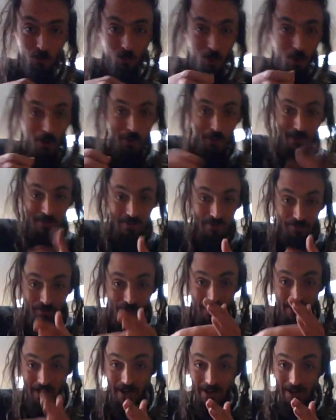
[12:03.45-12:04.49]
water is the
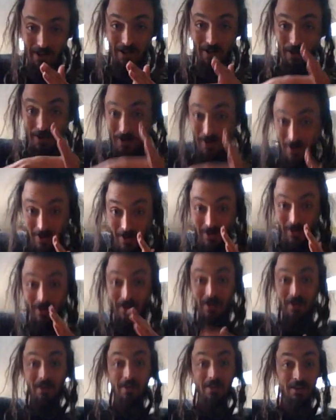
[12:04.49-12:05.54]
fucking...
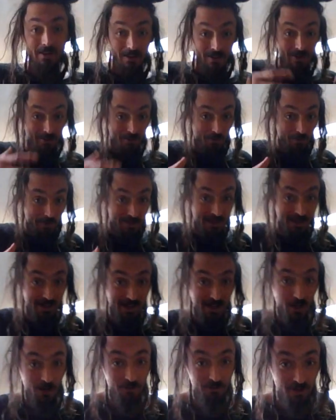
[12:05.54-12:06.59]
We need to
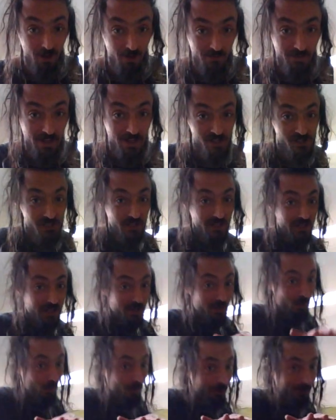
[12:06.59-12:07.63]
get our foundation in
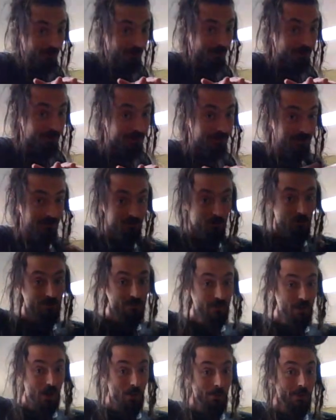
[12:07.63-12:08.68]
order, because what's
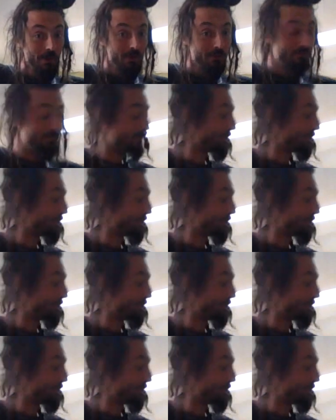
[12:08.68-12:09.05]
coming,